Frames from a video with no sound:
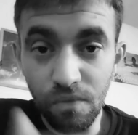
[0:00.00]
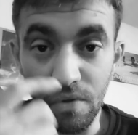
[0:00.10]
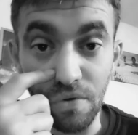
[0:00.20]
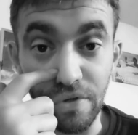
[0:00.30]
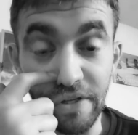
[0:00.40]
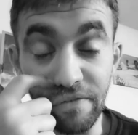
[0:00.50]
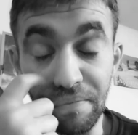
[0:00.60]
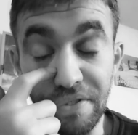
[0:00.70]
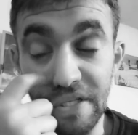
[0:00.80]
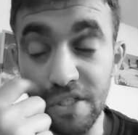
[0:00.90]
Could even
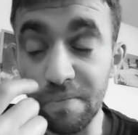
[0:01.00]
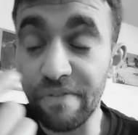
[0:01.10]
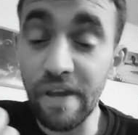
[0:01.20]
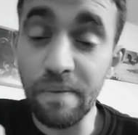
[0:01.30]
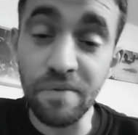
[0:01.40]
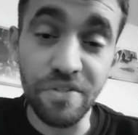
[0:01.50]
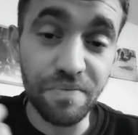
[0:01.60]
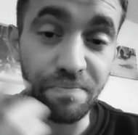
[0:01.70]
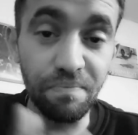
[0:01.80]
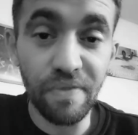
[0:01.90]
potentially be famous
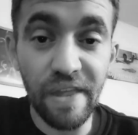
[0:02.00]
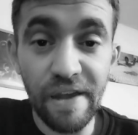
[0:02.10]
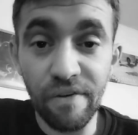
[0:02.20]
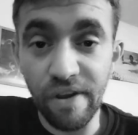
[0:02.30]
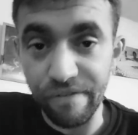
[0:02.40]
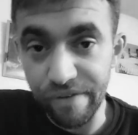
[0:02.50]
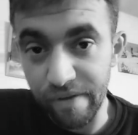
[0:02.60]
there and after.